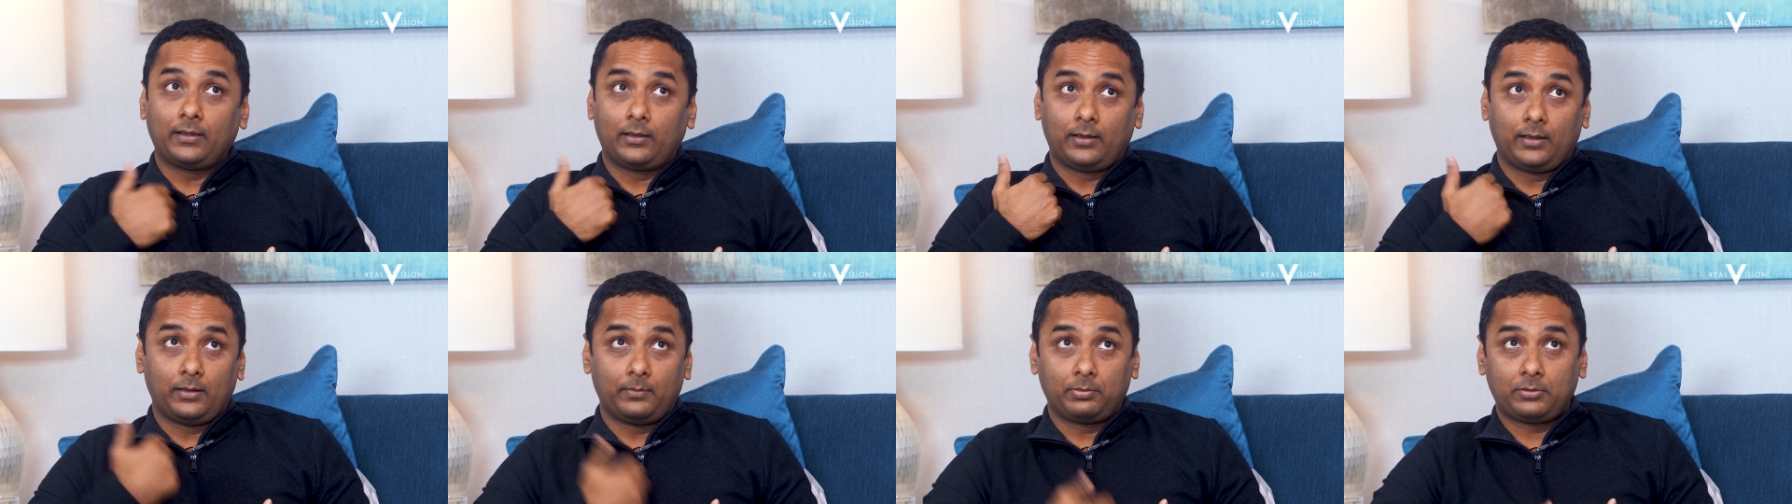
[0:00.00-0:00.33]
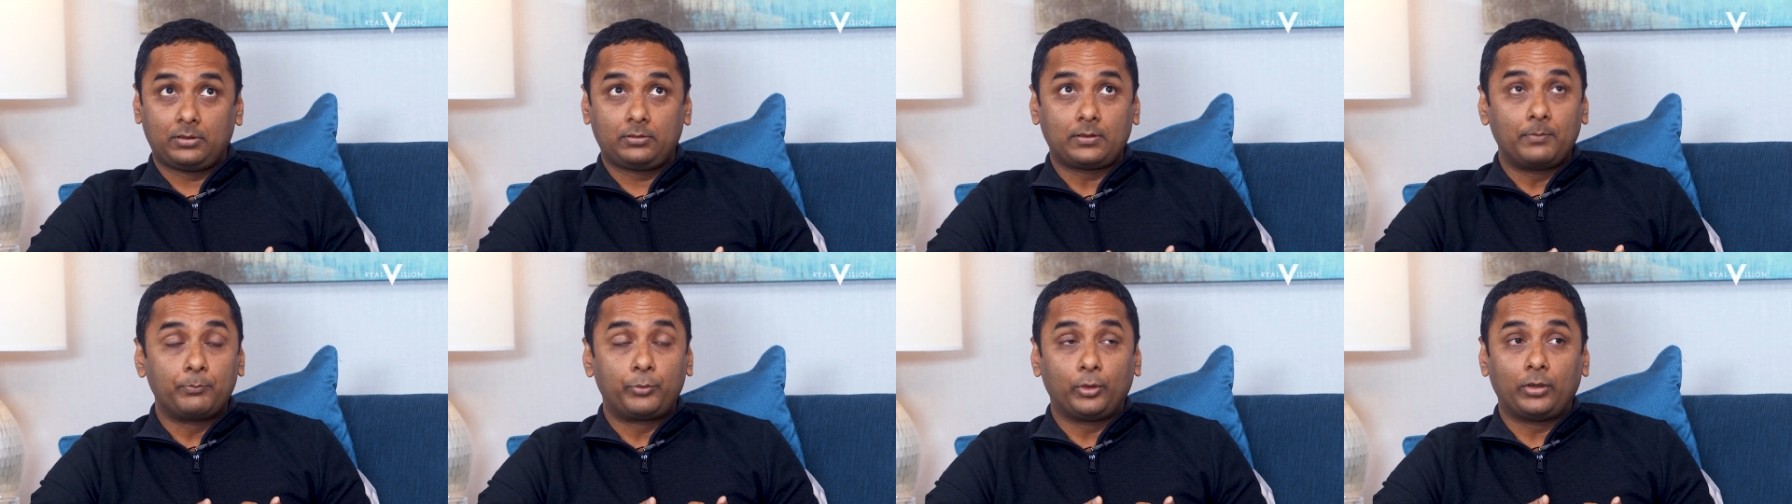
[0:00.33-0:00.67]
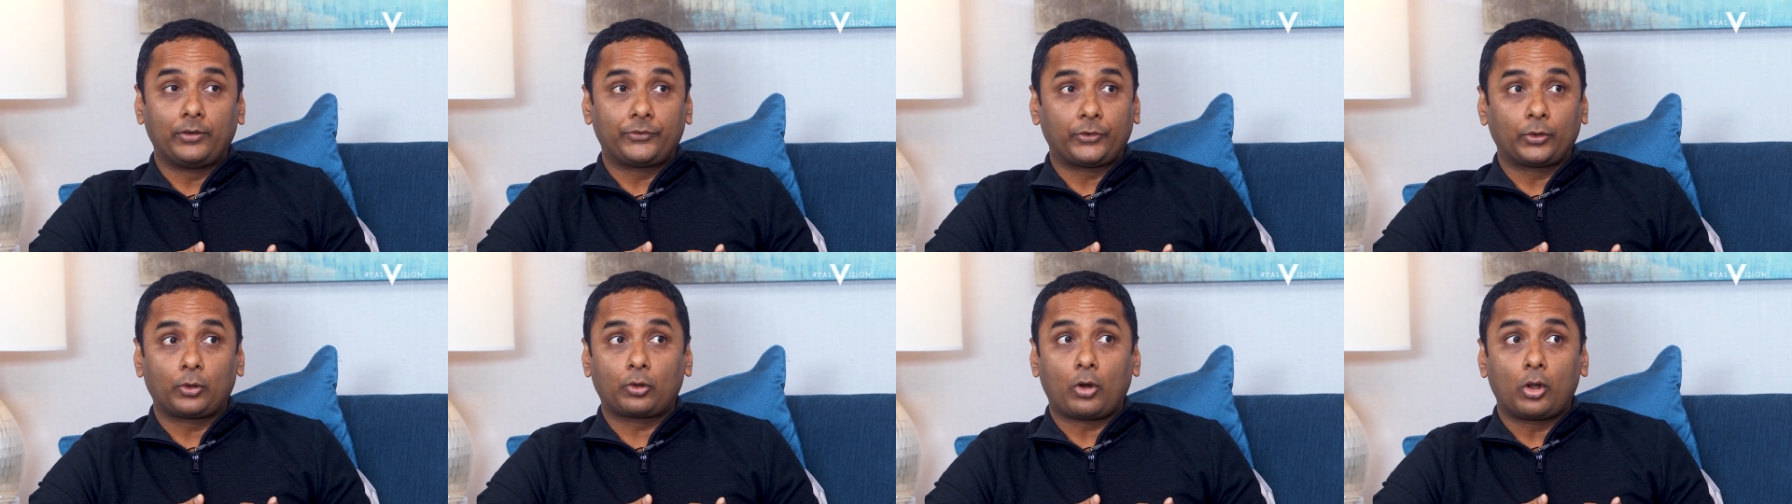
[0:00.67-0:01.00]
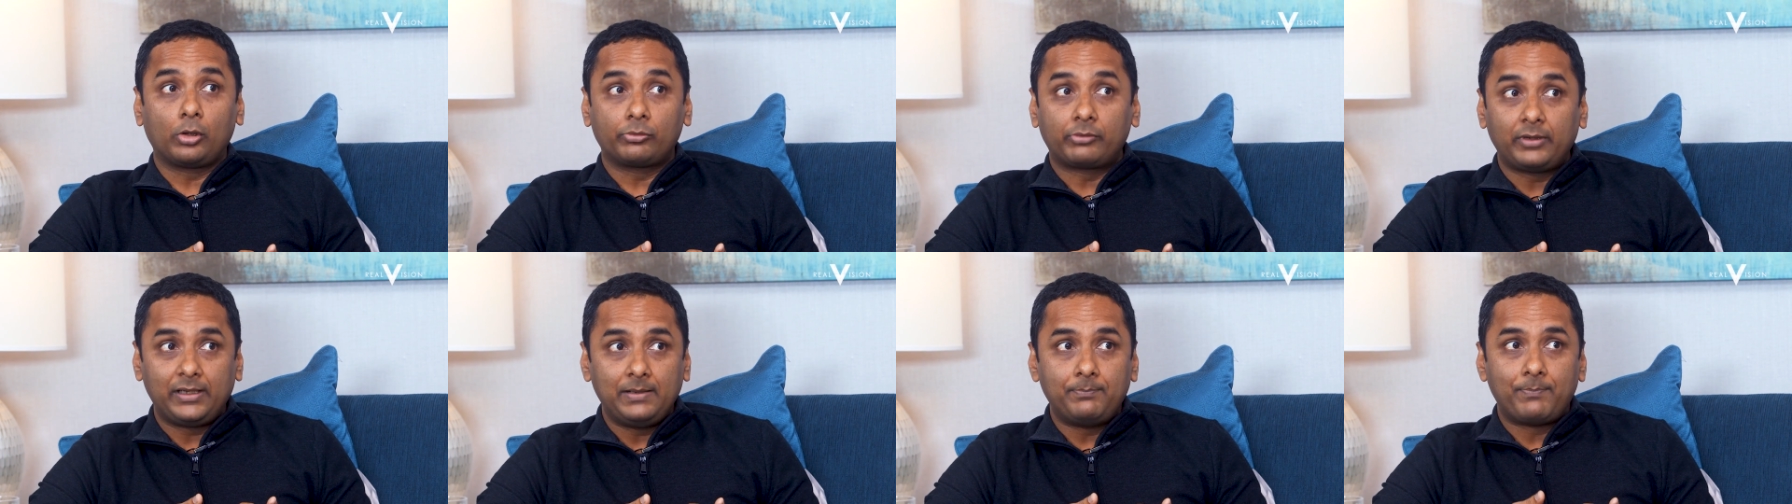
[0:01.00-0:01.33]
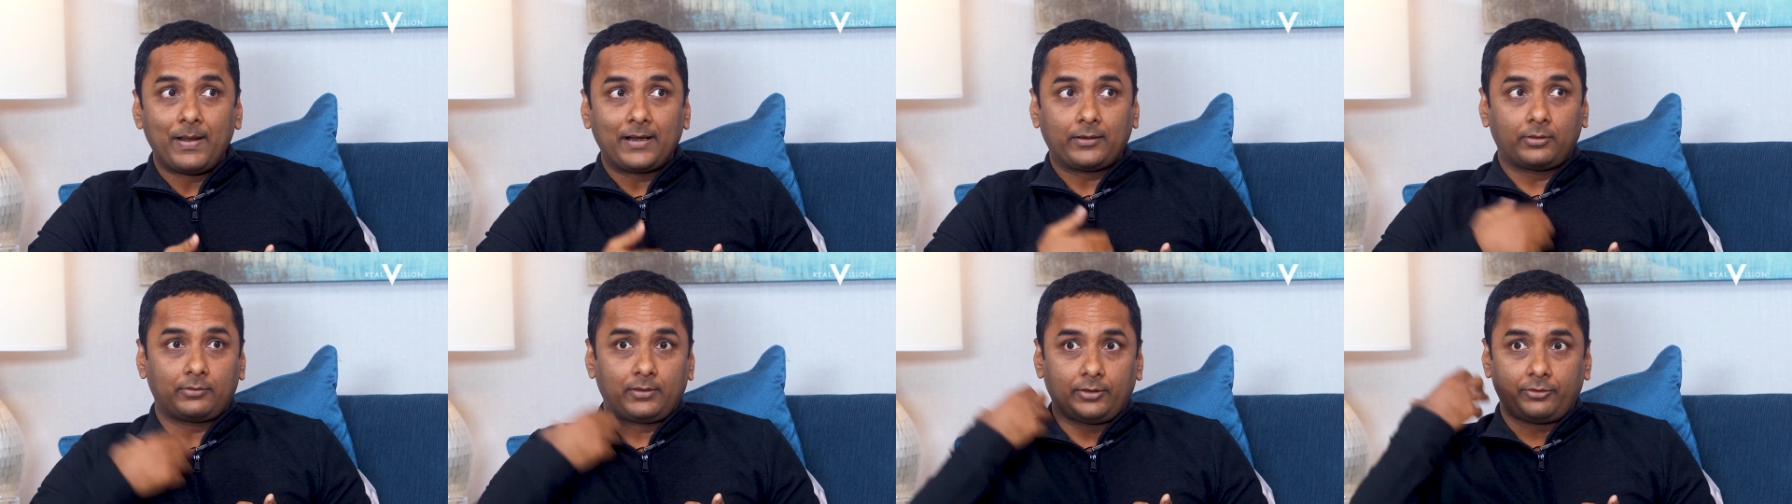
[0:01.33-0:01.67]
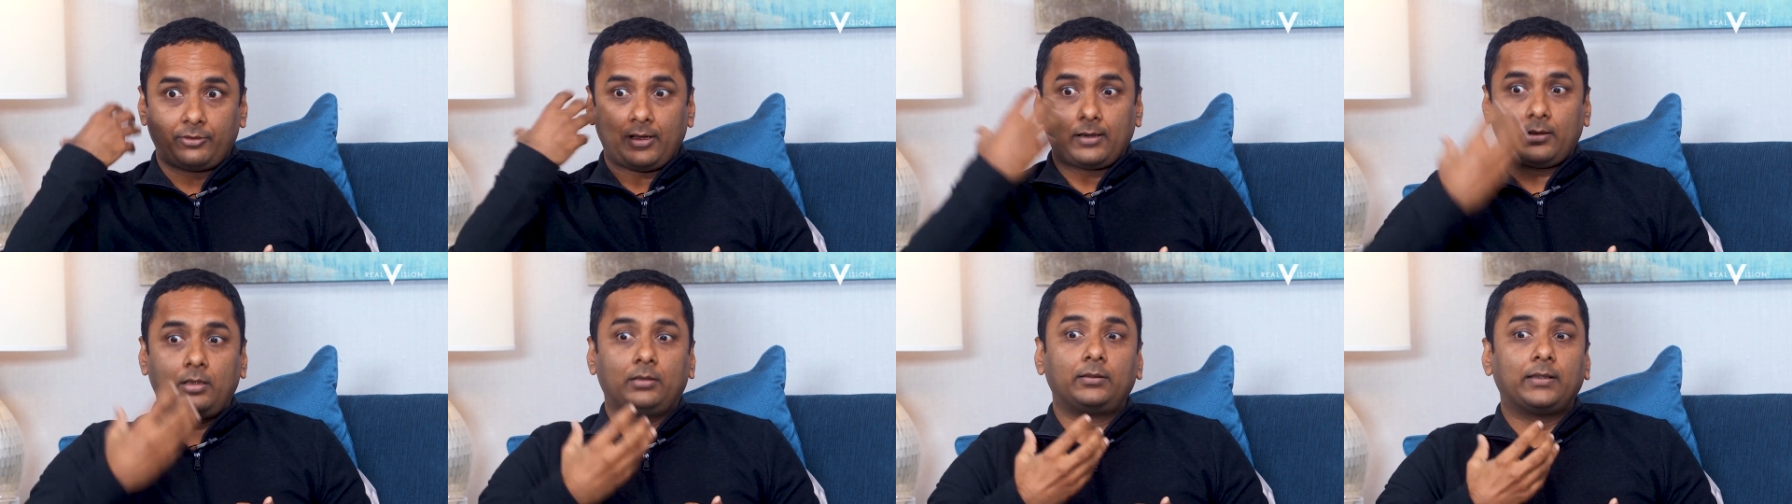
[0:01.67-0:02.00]
Uh, computers are already better at
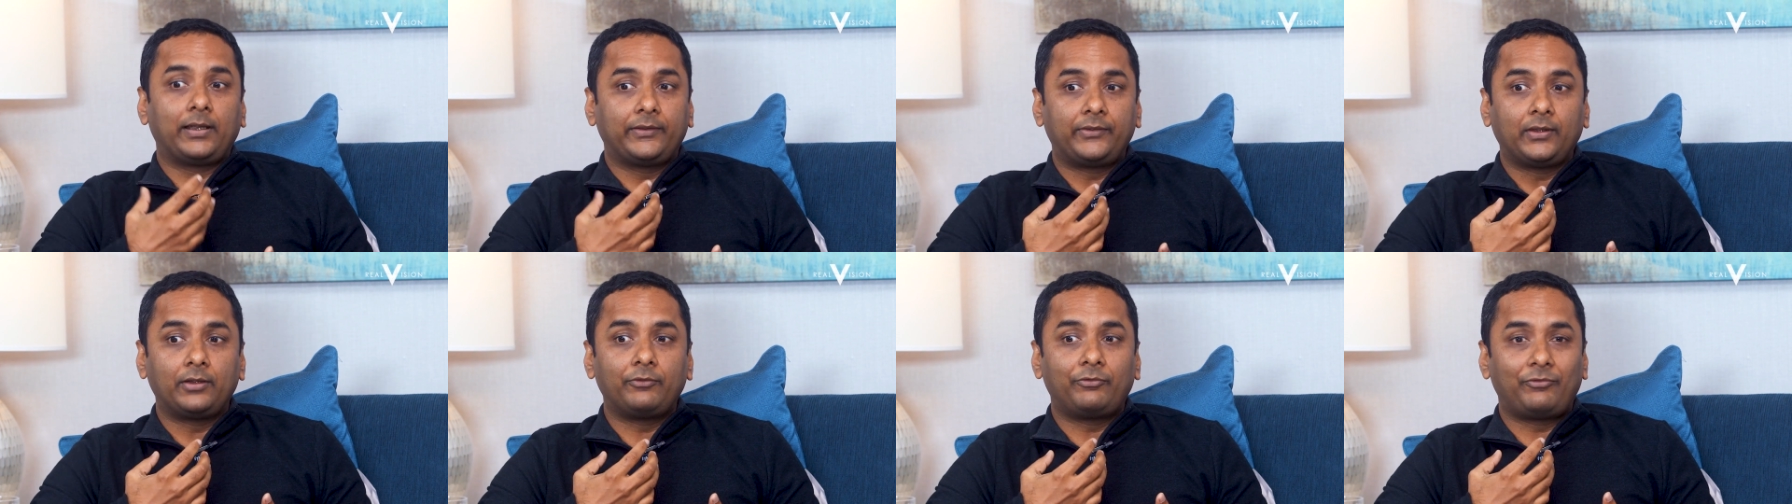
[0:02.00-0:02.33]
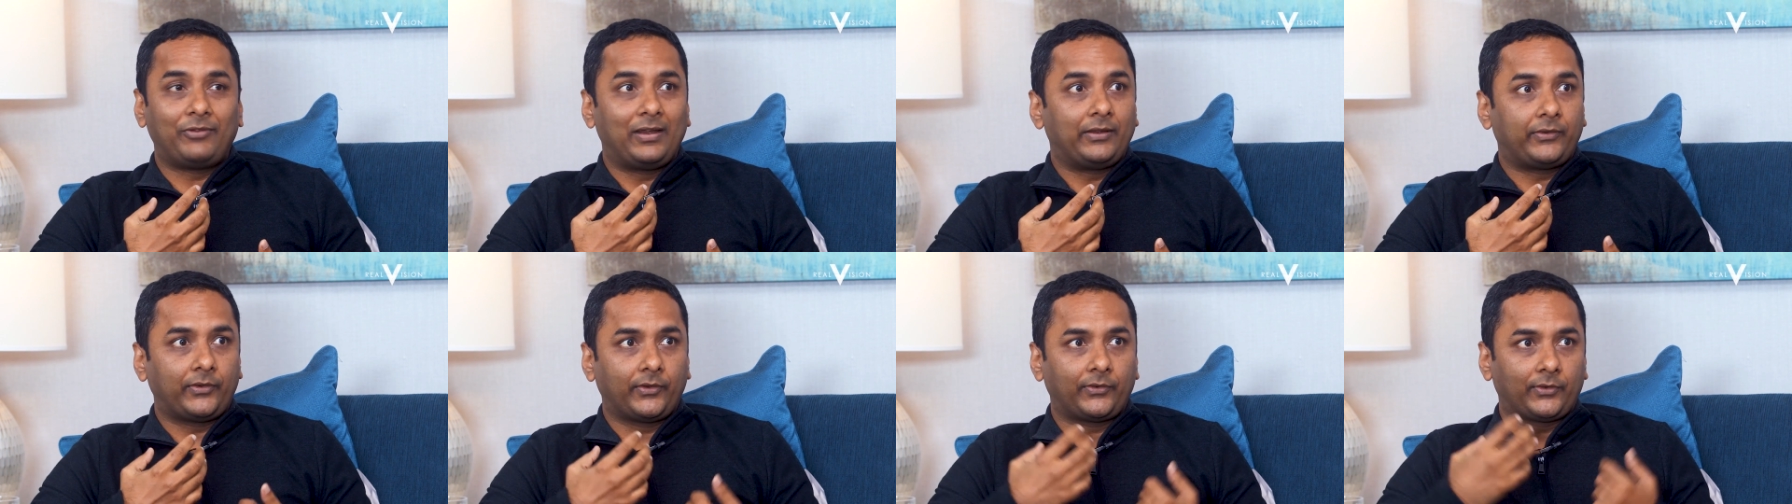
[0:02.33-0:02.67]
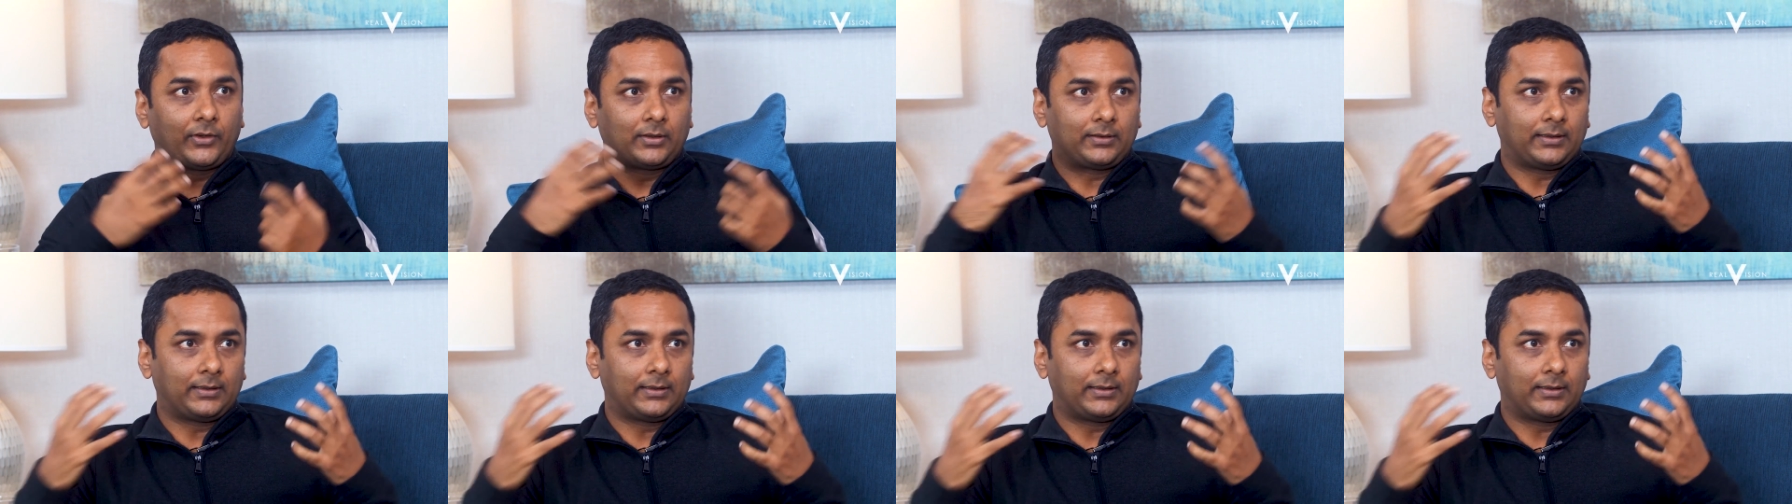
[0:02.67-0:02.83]
recognizing faces